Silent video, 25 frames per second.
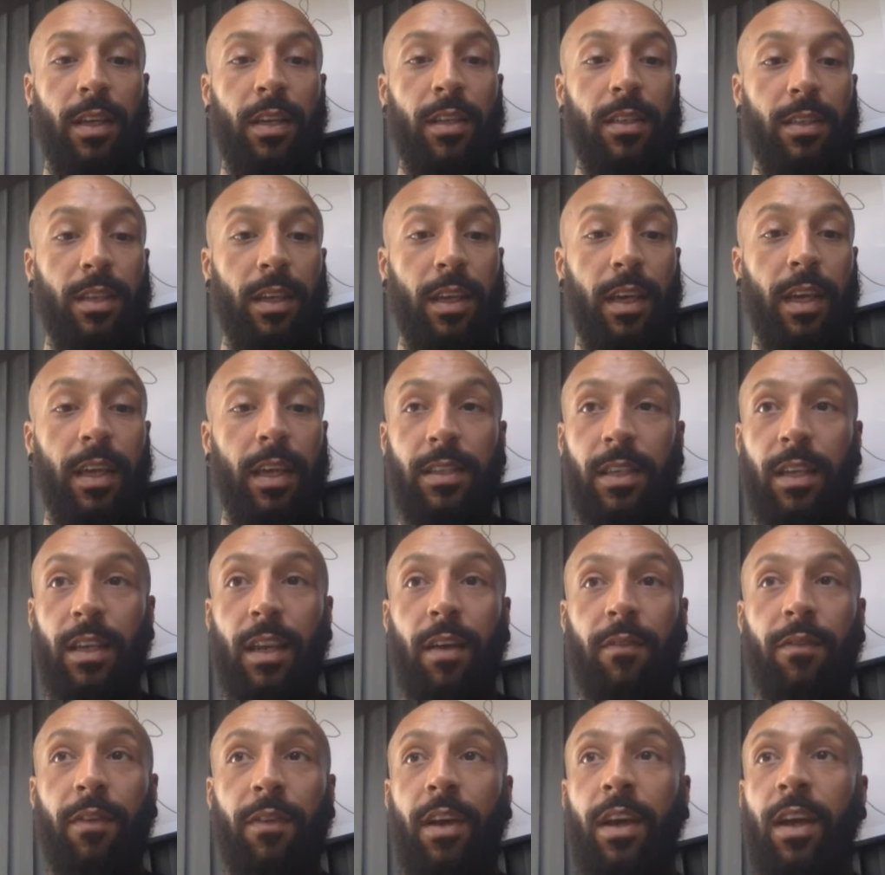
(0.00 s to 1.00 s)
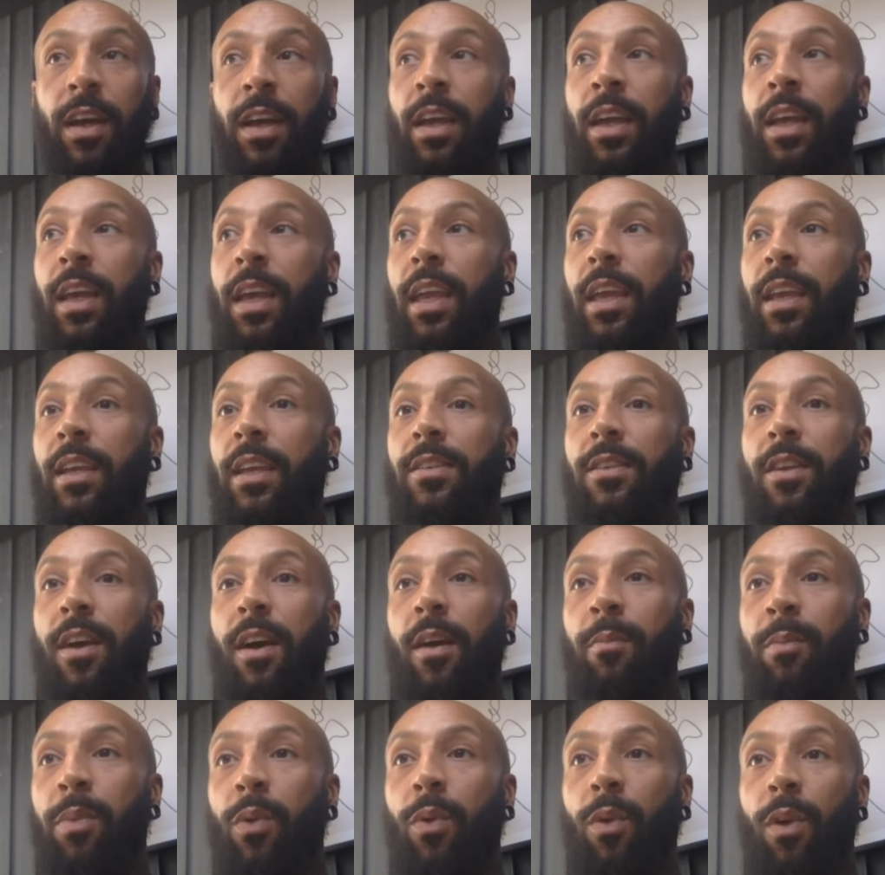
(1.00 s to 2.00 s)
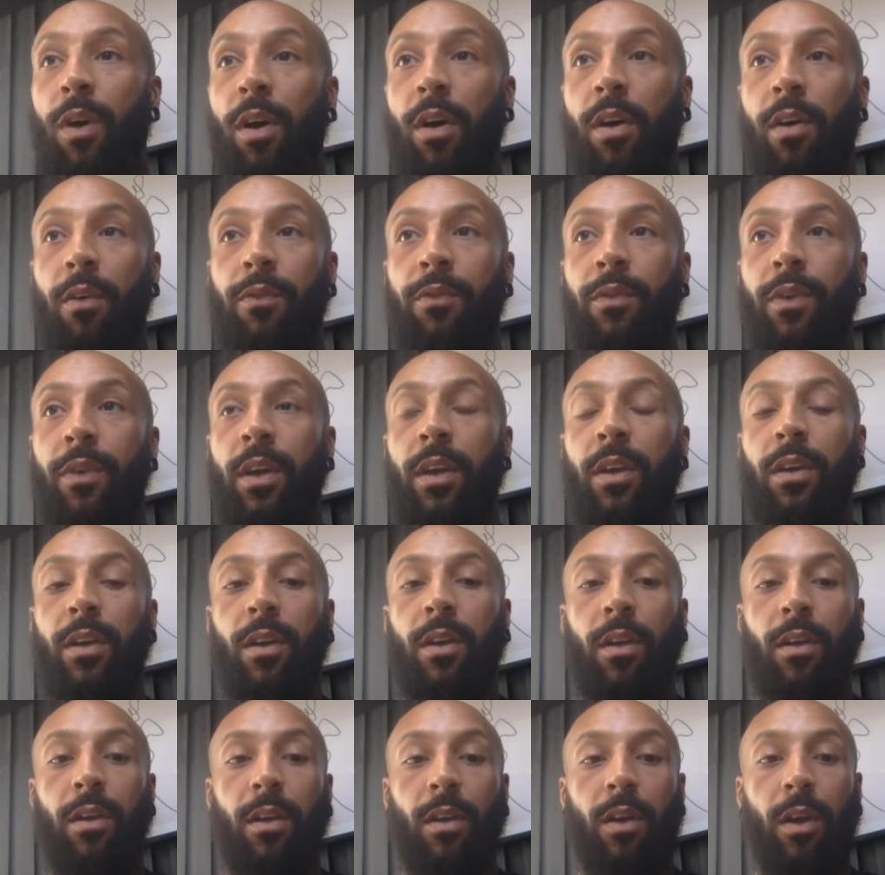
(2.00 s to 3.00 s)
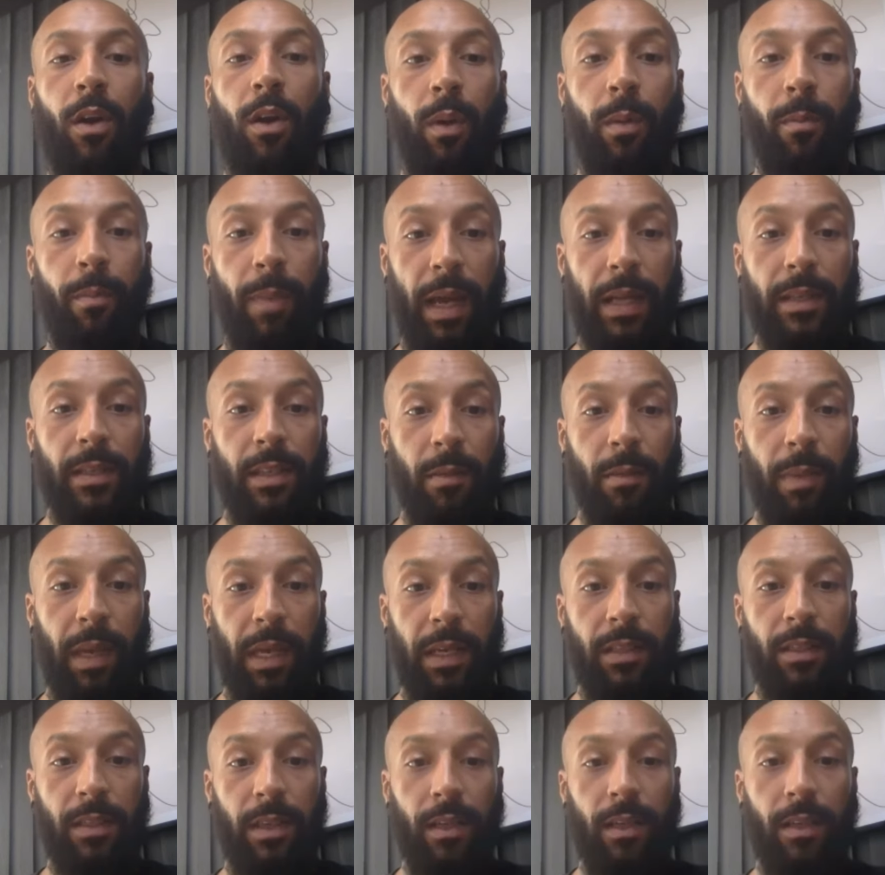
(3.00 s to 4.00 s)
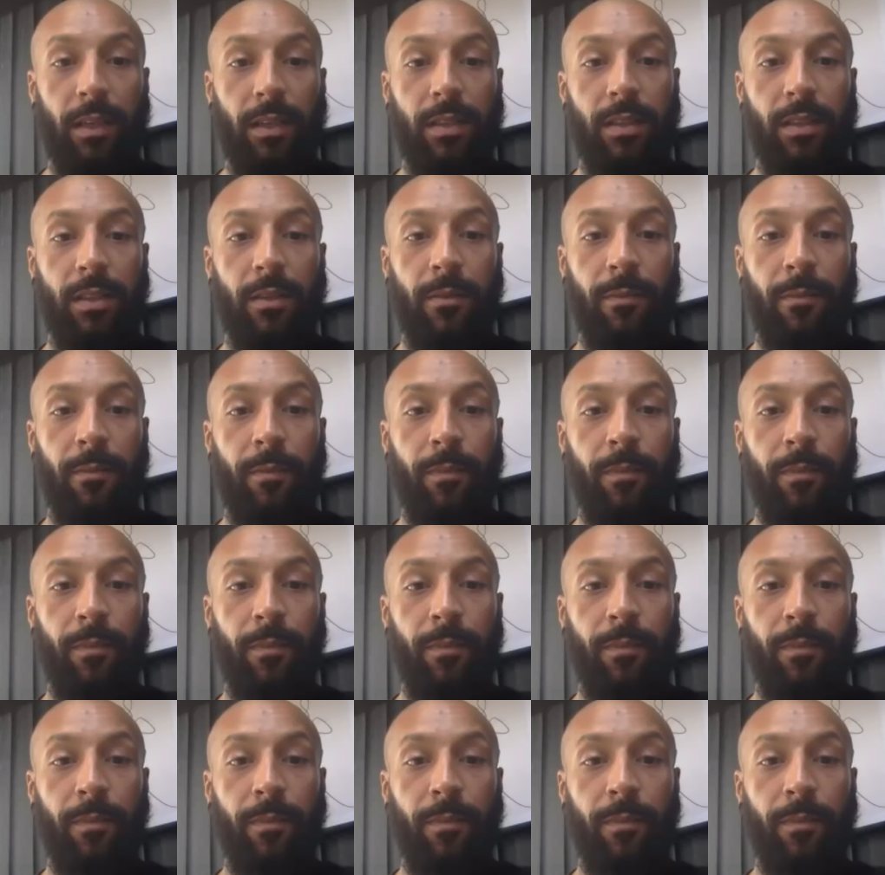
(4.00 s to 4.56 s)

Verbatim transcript: So it's another example of going back to basics.